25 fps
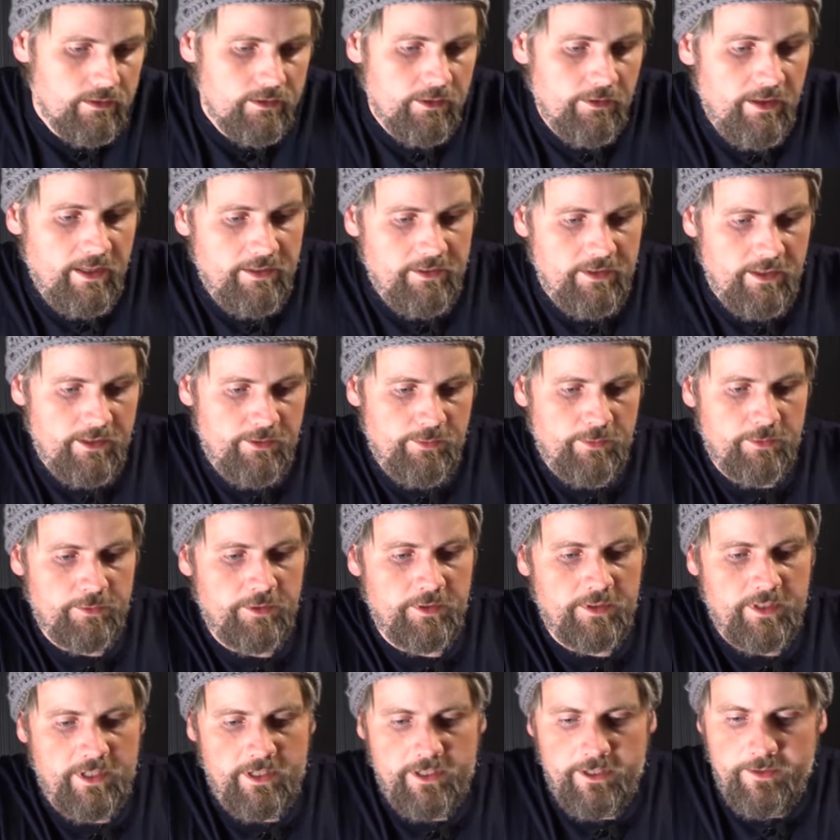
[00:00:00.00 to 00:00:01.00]
So that's it for
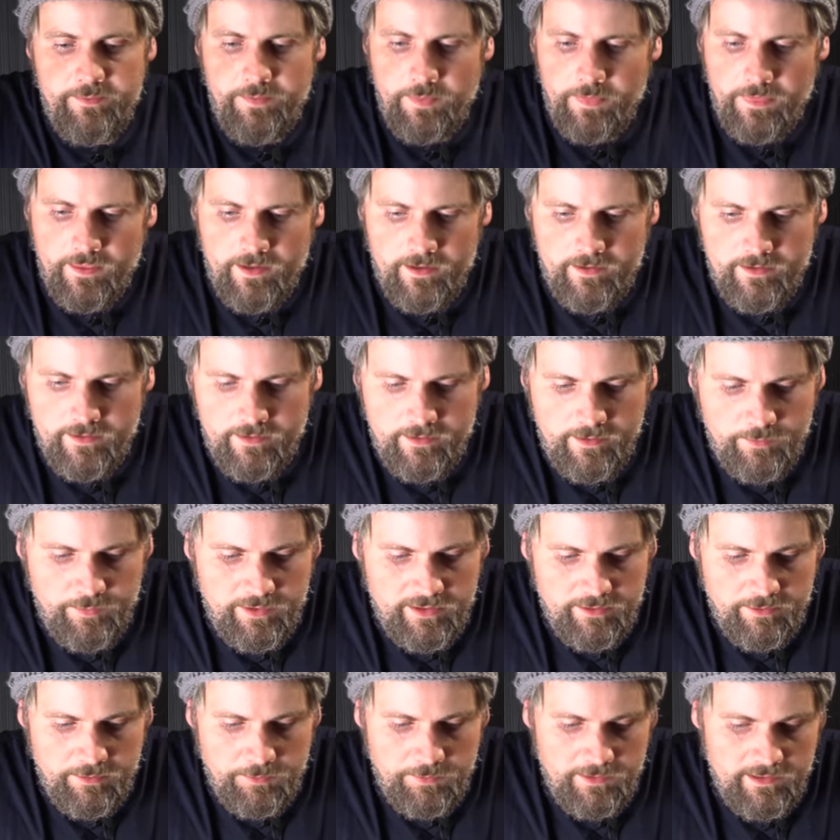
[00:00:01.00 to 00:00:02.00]
today. Uh, the
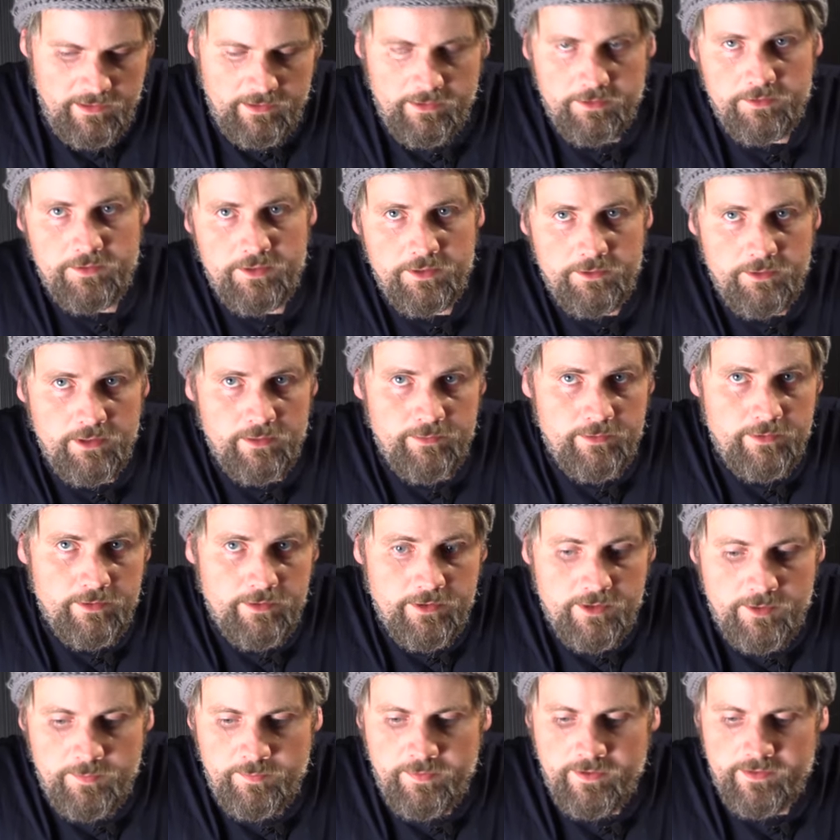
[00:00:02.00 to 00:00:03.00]
video will continue, of
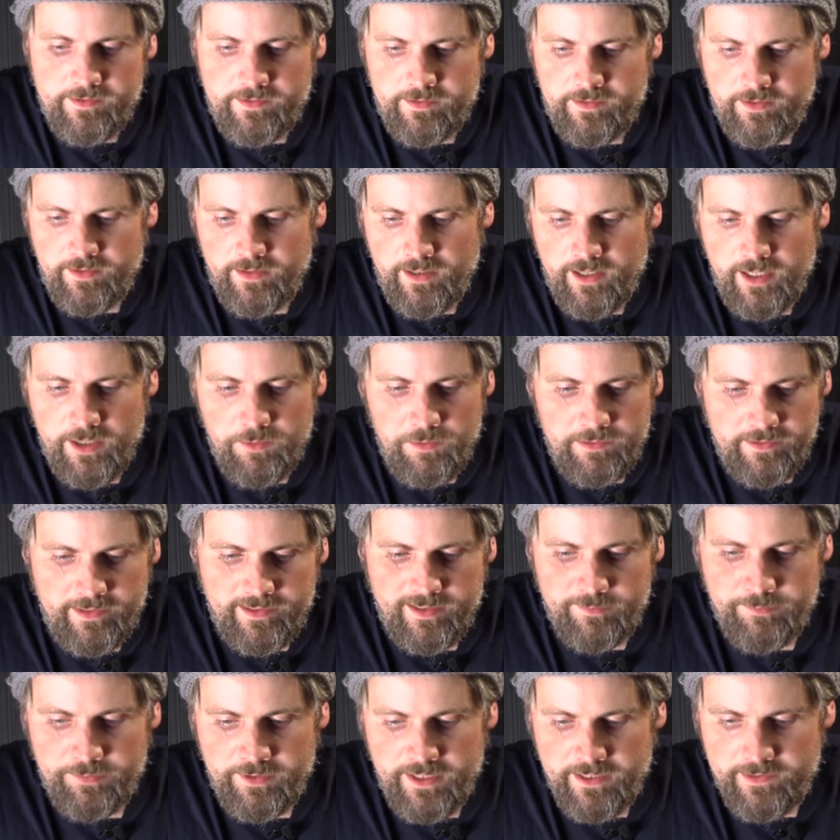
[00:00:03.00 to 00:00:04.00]
course, but uh, I will
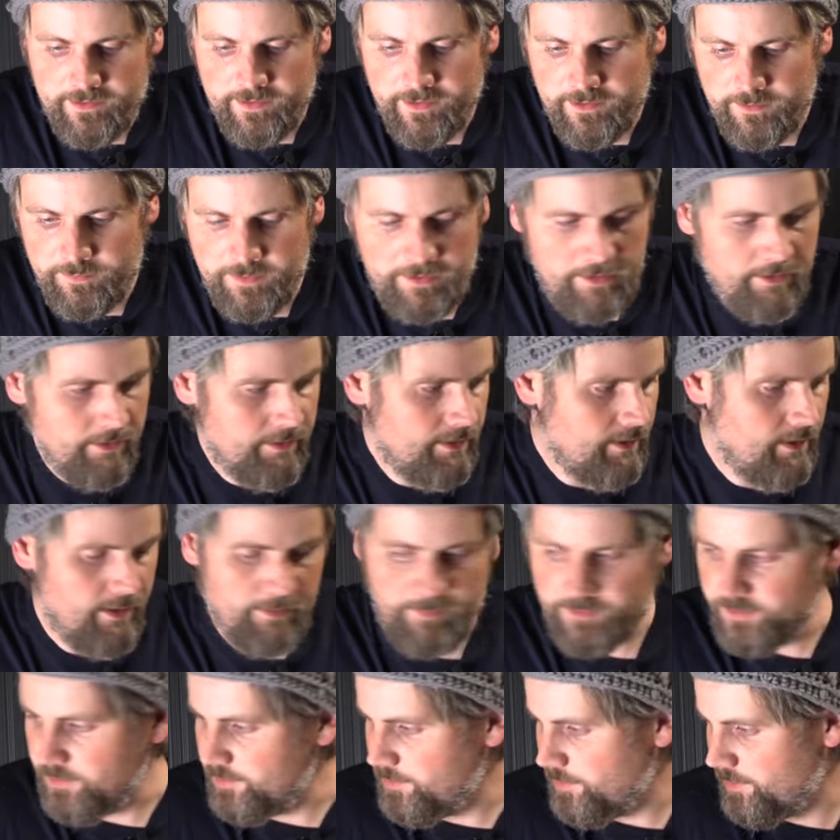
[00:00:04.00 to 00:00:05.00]
take a break now because
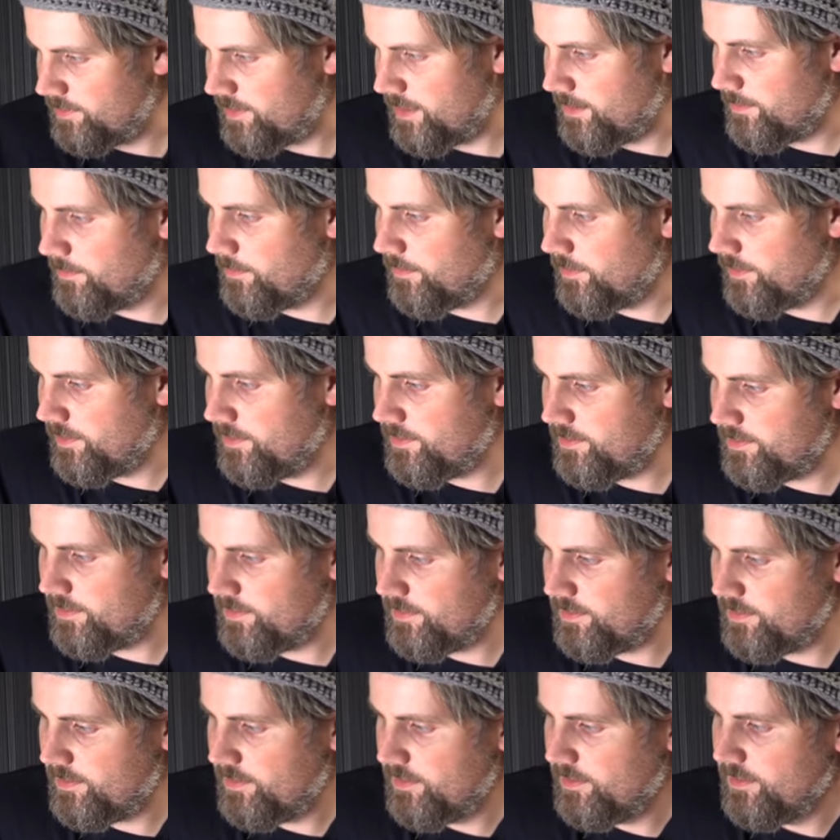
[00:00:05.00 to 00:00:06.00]
I'm going to assemble
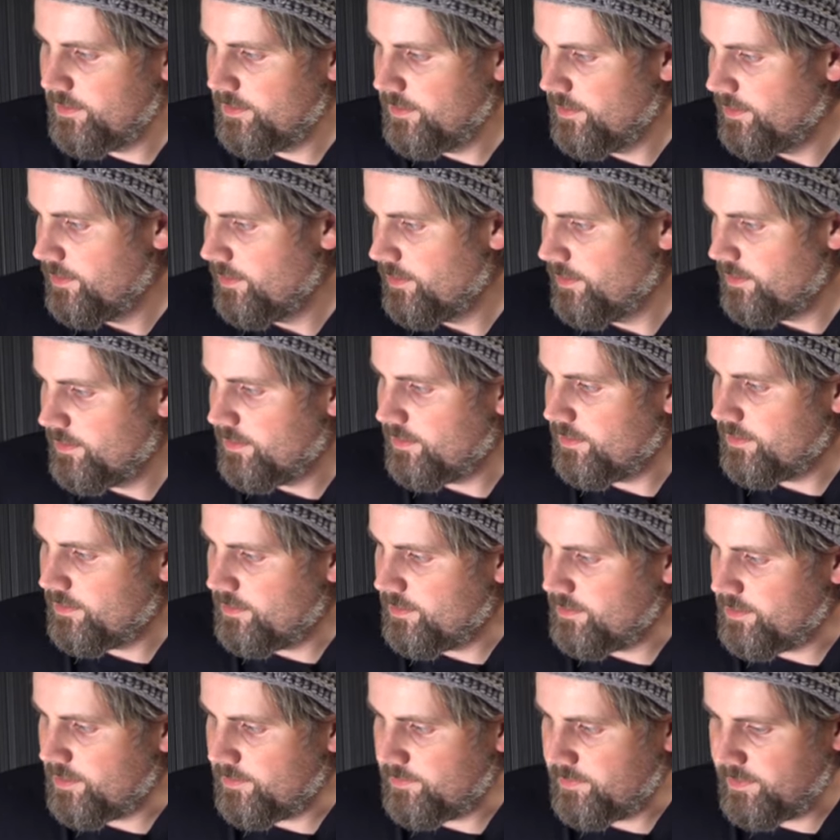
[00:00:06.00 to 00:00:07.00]
this, uh,
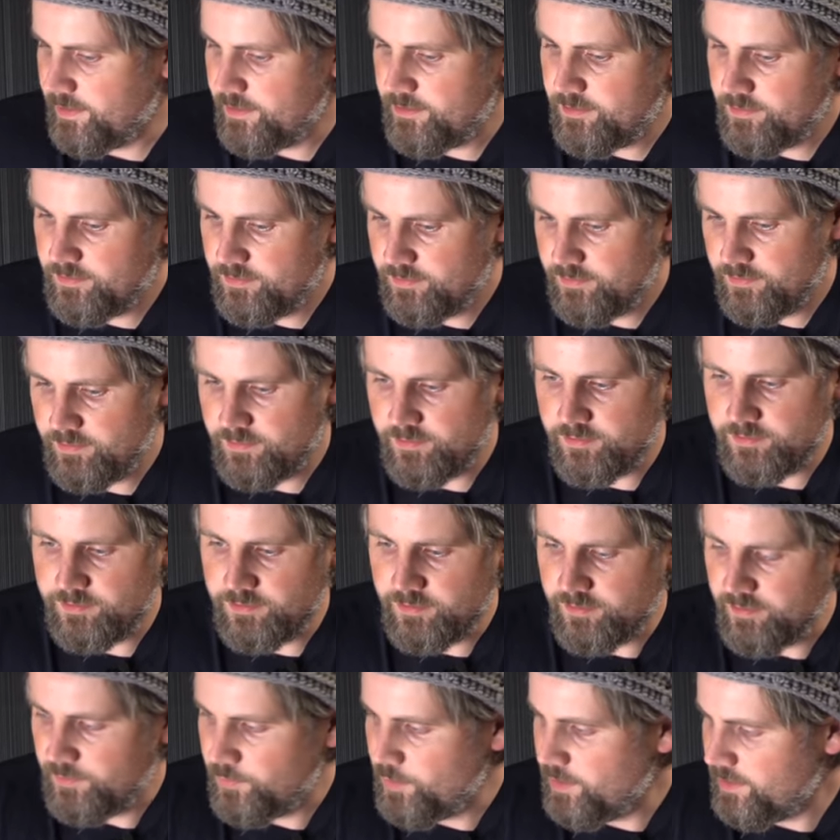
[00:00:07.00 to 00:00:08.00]
this up here, uh,
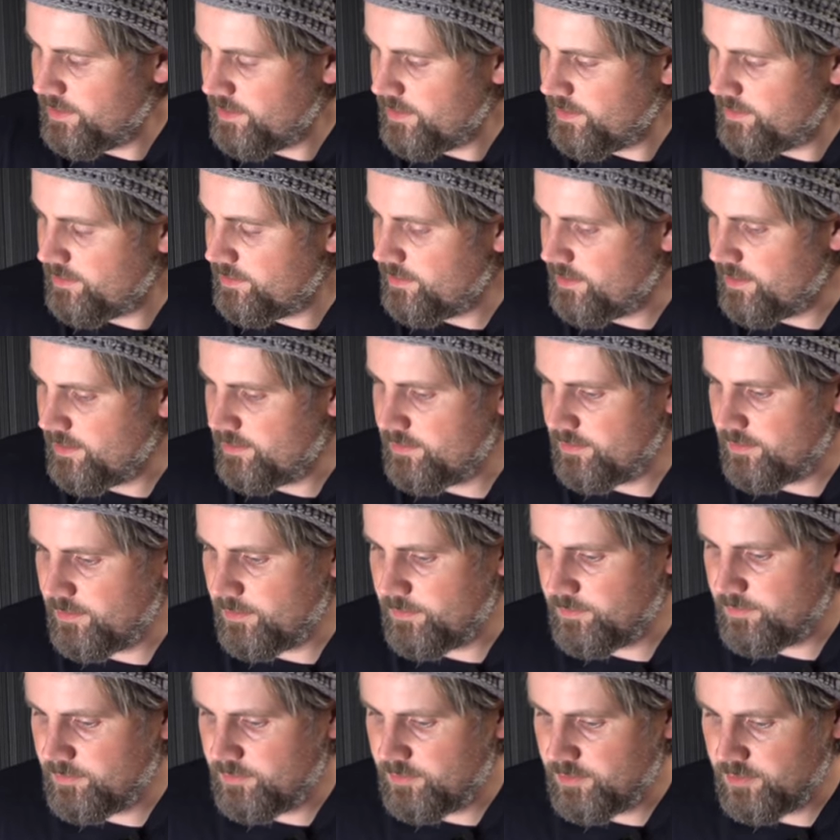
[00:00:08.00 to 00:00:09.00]
during the weekend, and
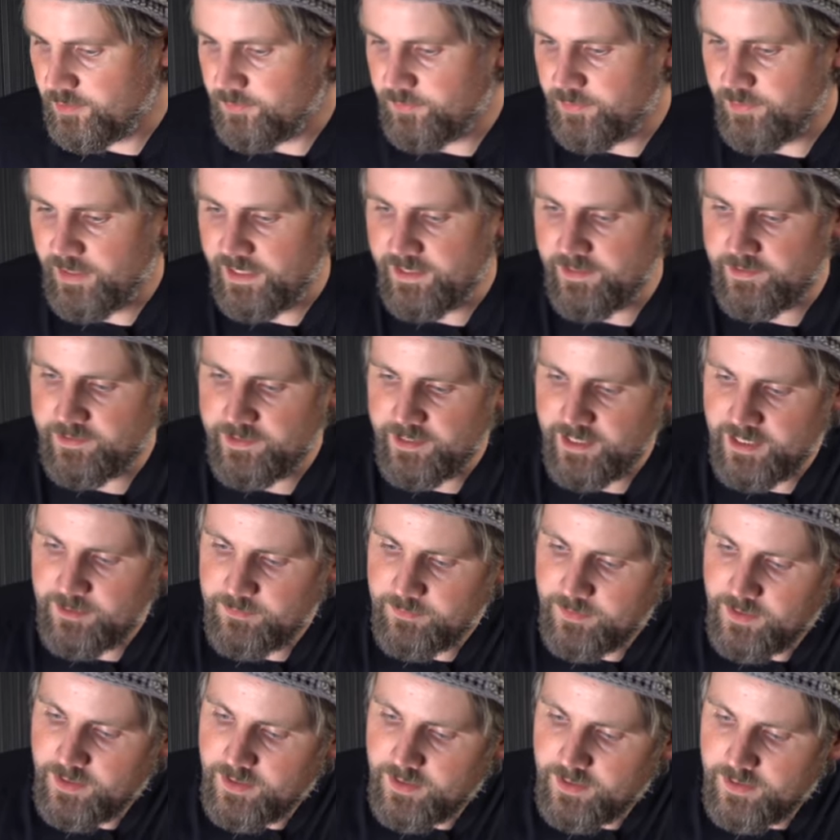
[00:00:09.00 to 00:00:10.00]
I'm going to play the
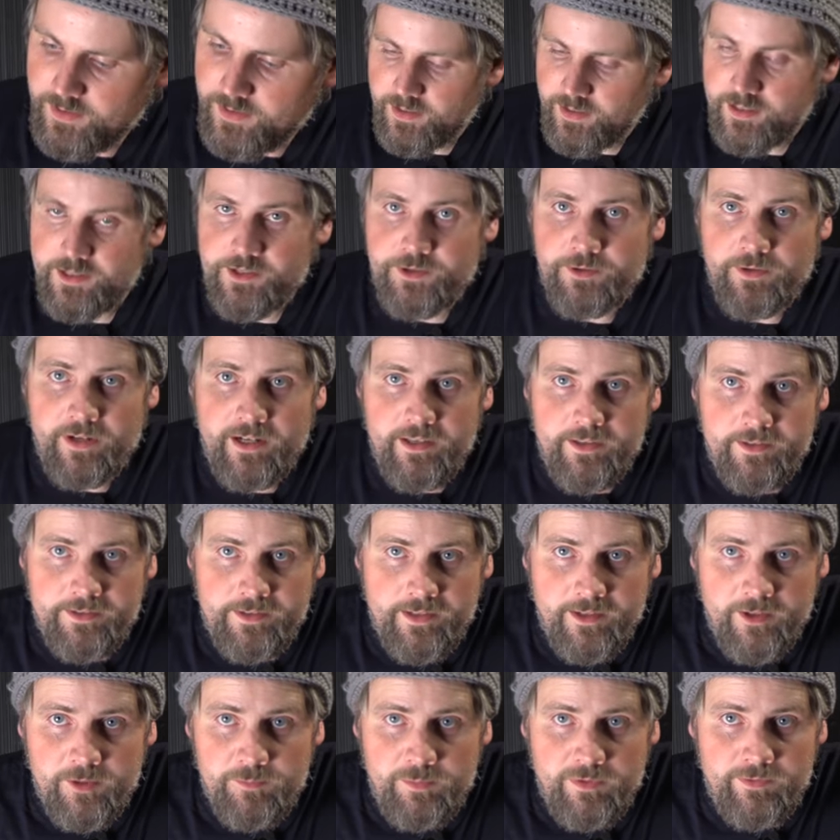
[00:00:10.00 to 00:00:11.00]
game and try
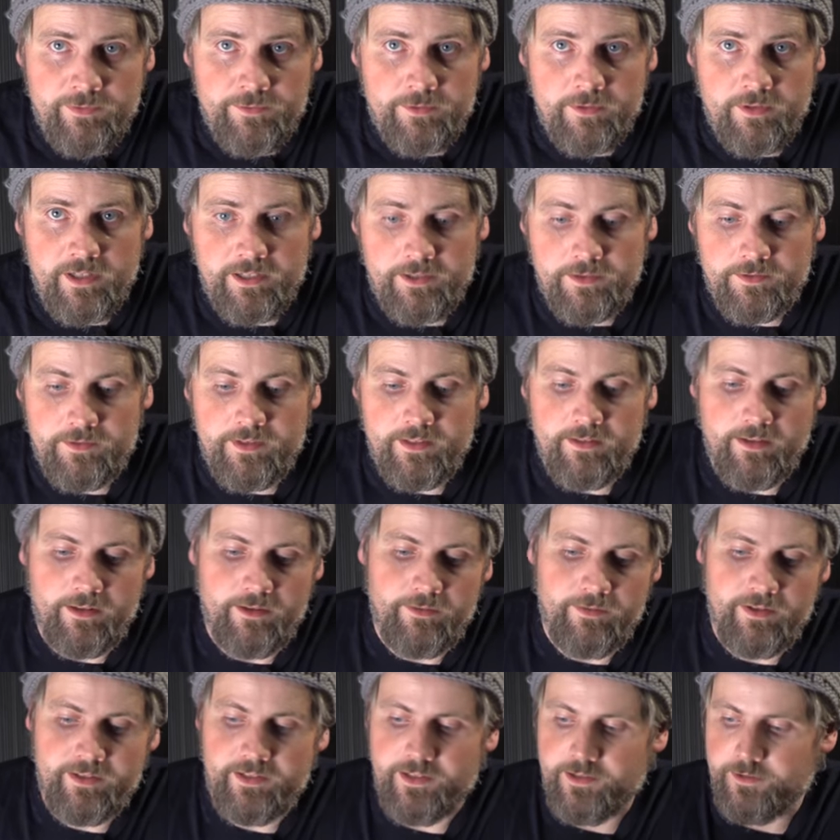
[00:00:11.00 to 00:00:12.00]
this out before I continue
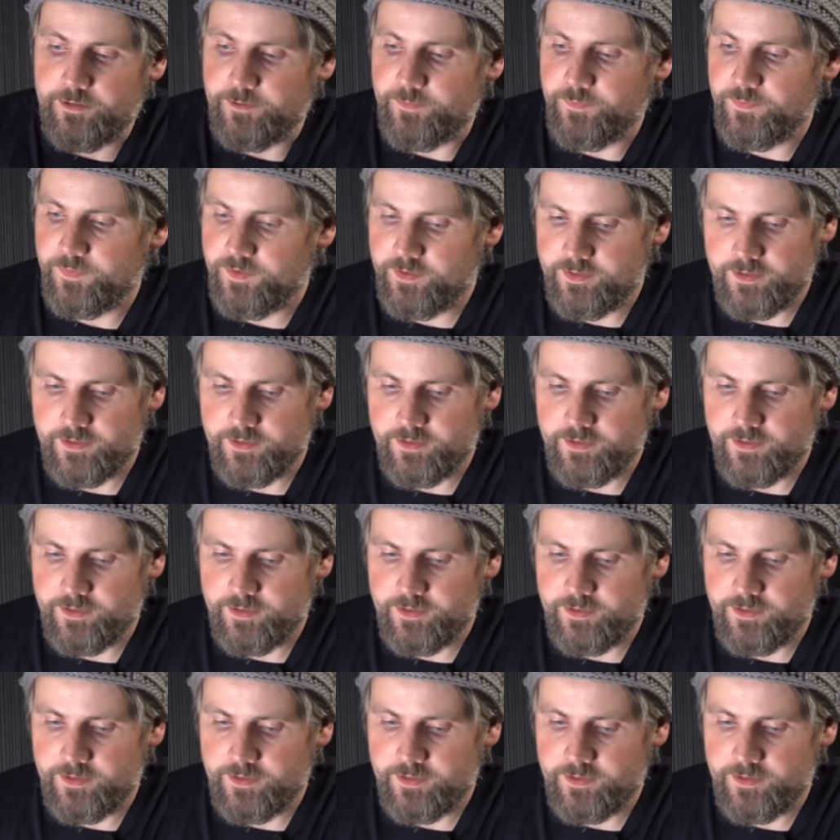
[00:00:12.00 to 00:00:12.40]
the video.